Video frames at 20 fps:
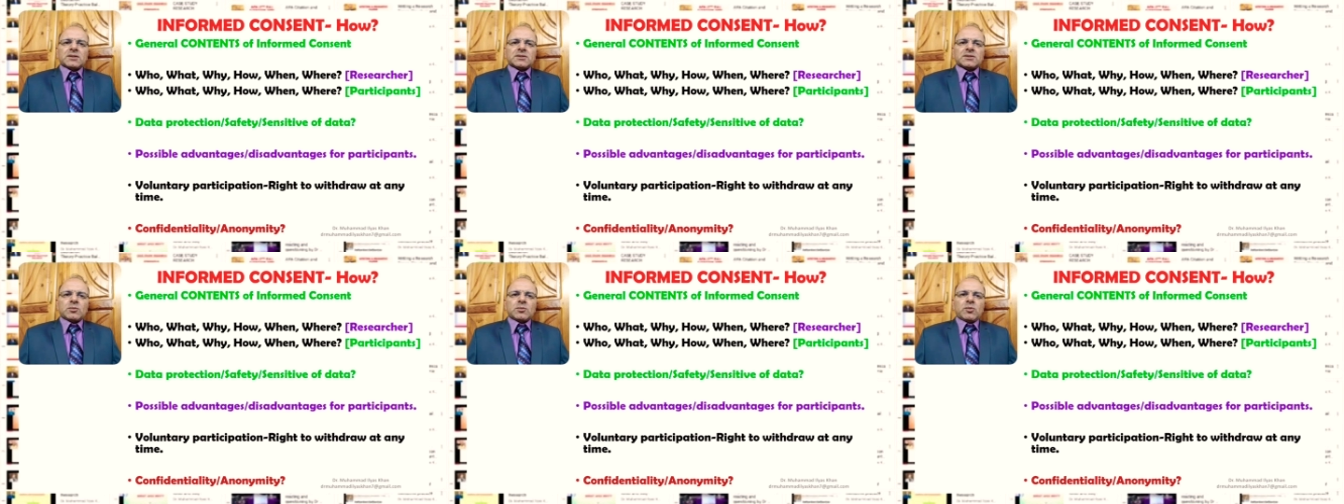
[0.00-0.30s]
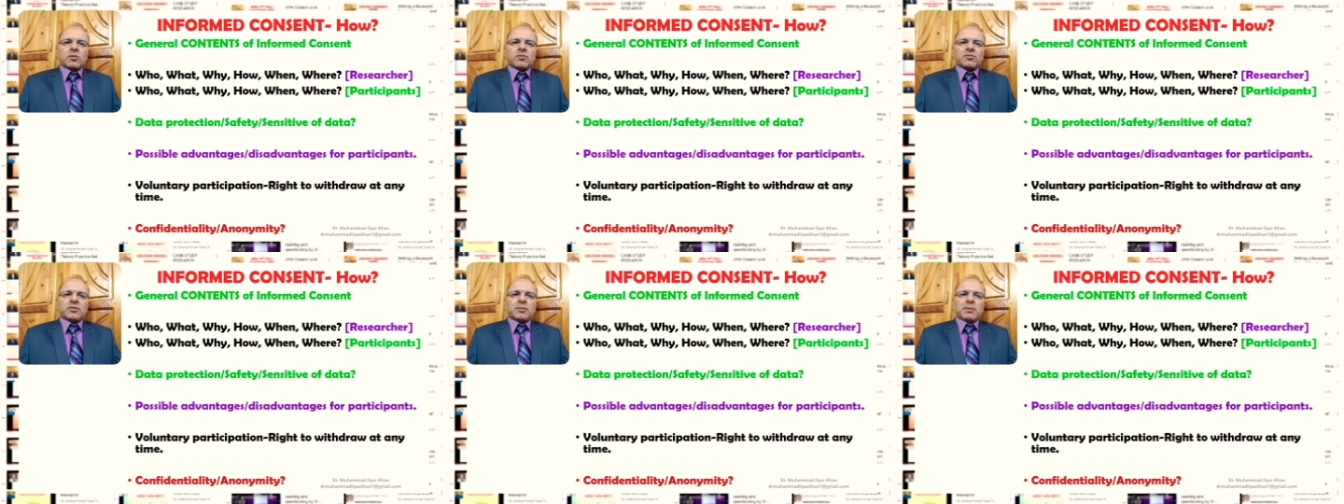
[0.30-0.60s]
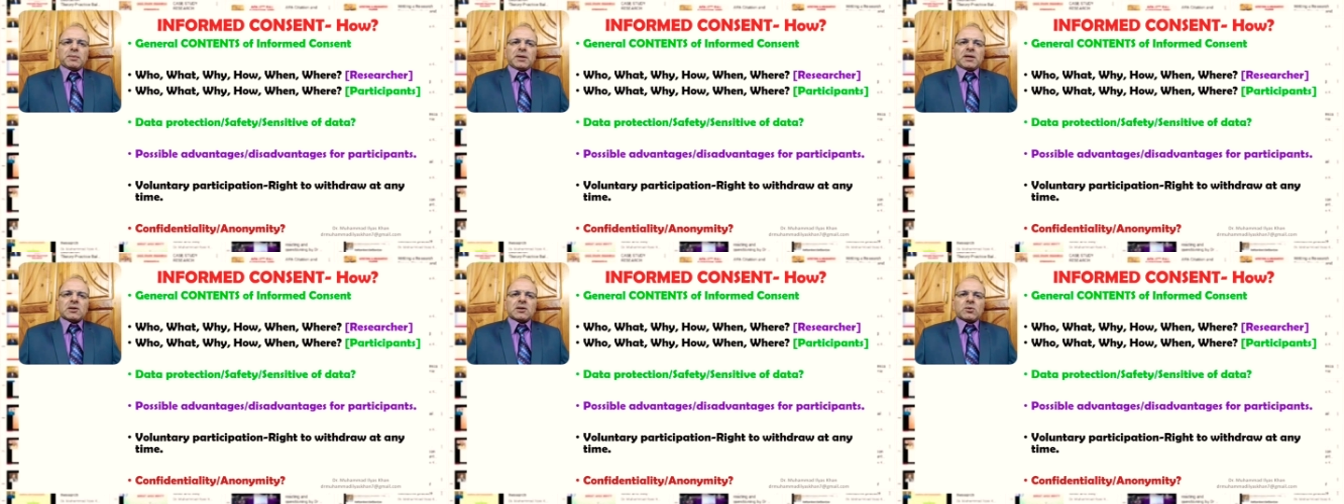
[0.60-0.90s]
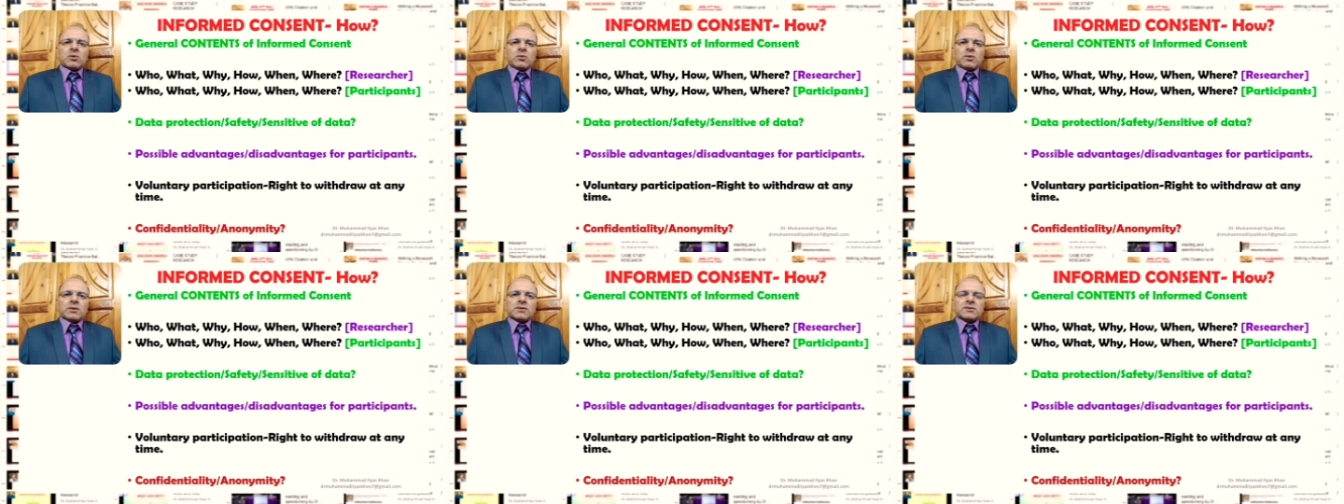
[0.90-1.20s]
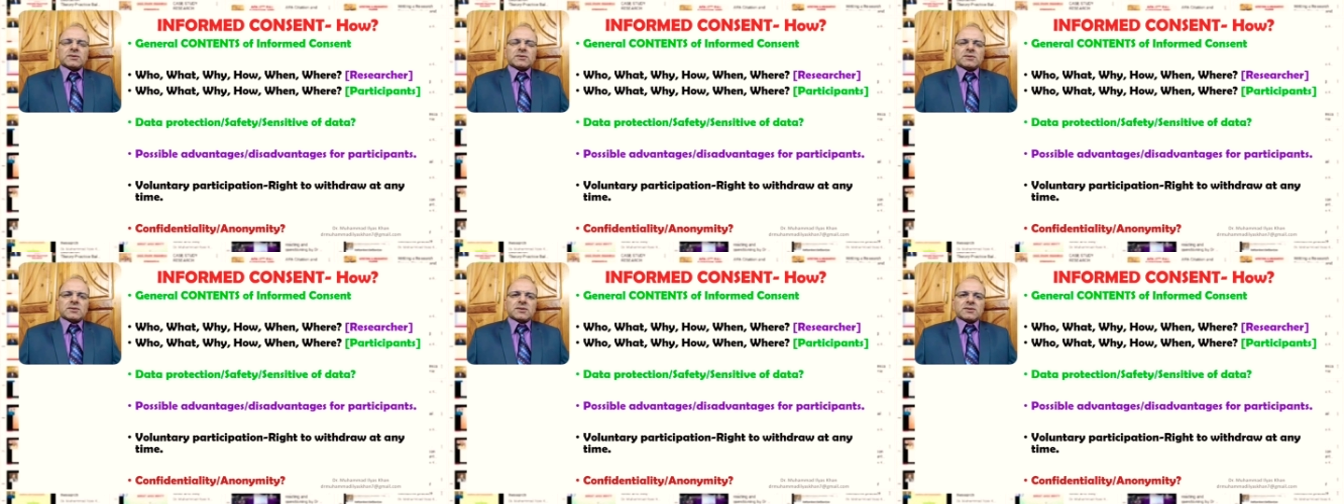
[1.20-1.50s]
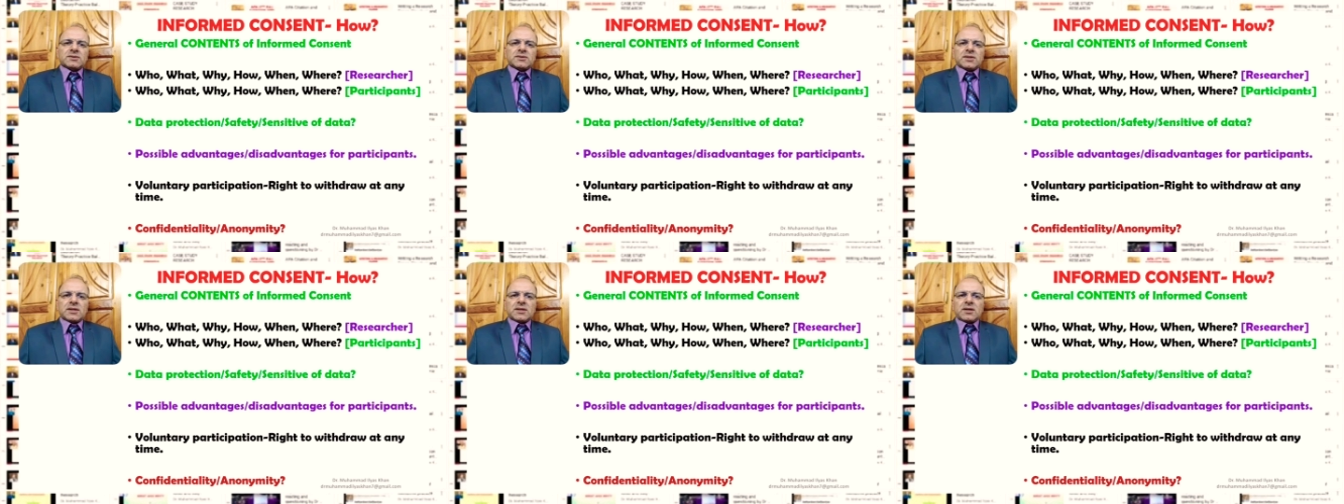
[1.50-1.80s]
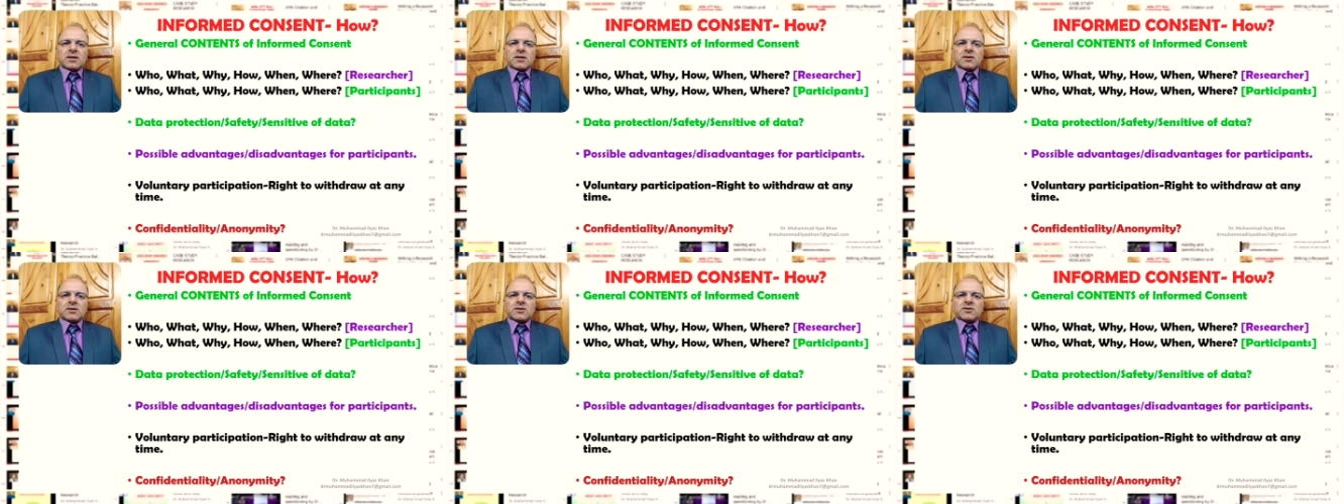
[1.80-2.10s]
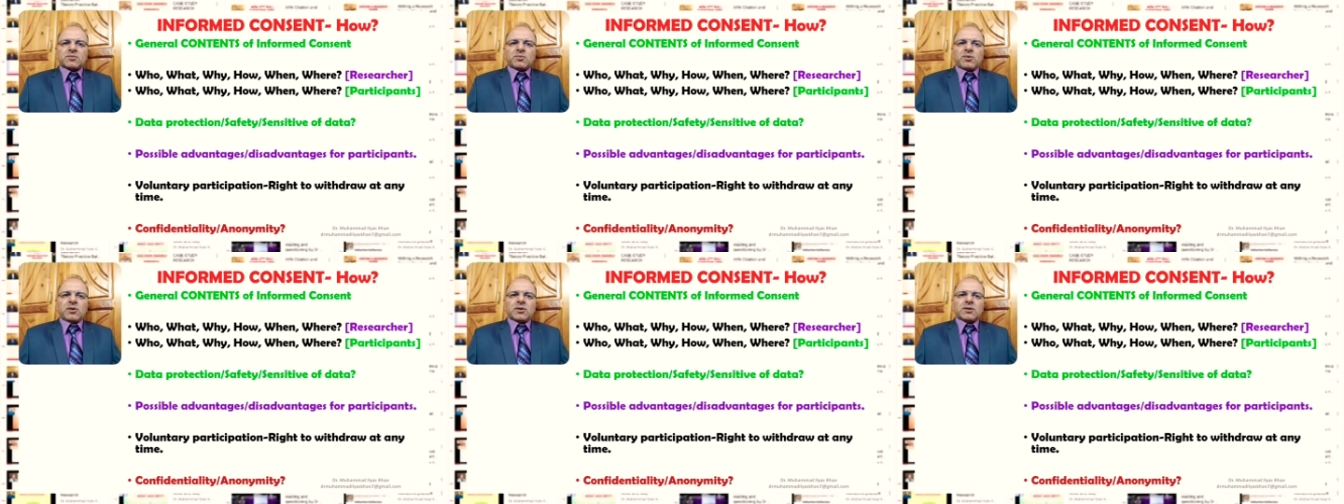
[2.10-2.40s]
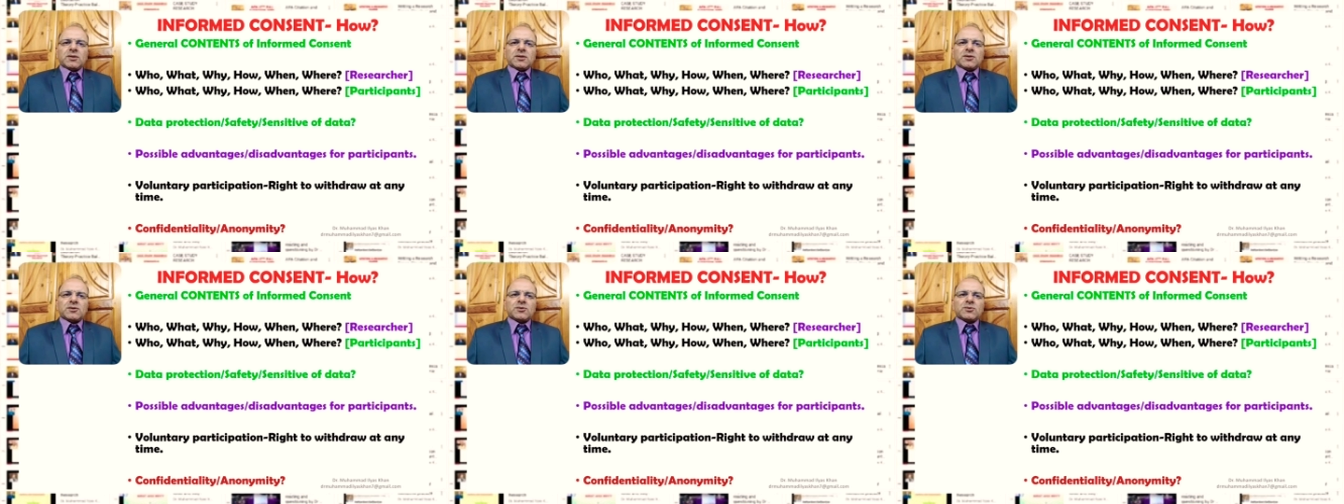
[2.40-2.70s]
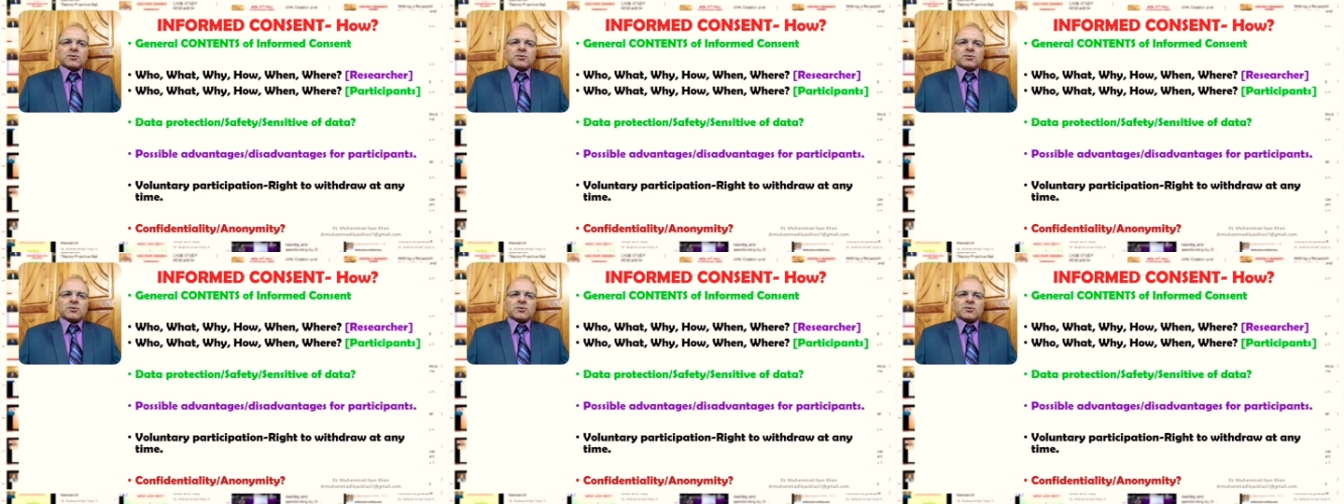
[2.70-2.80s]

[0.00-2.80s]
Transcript: some of the main questions that are responded to